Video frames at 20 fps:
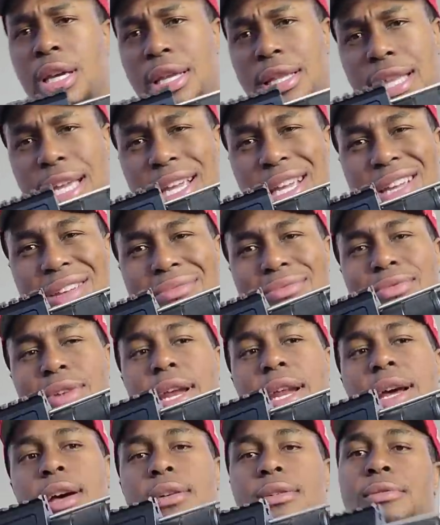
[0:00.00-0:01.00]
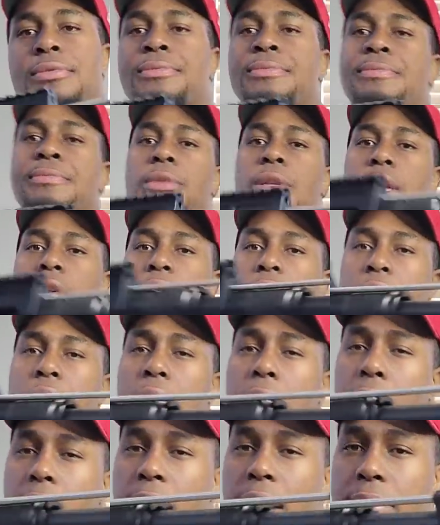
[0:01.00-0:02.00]
Bang comes right out.
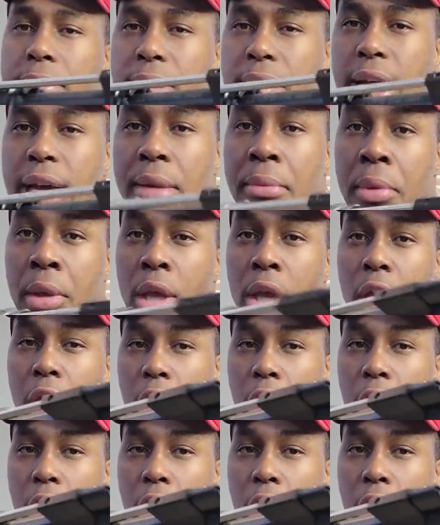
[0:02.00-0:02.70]
Now, up top,